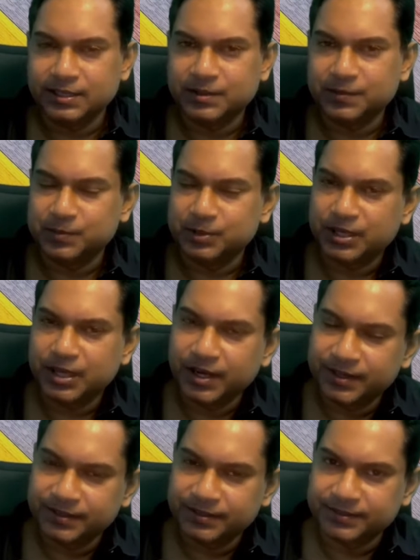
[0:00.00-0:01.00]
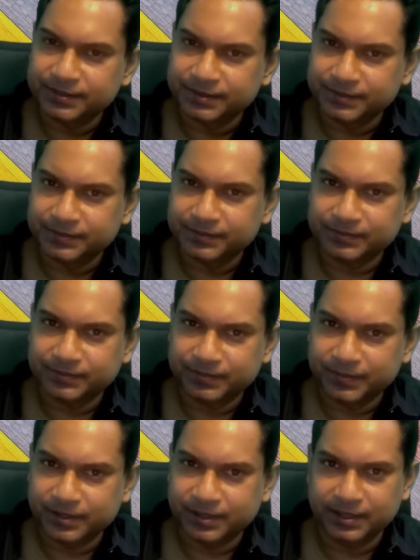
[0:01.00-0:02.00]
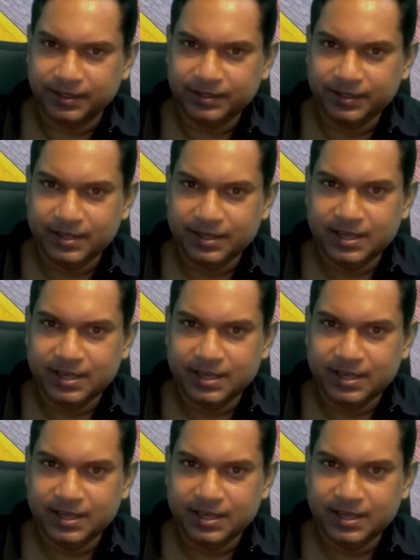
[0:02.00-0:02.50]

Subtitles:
cryptocurrency, okay?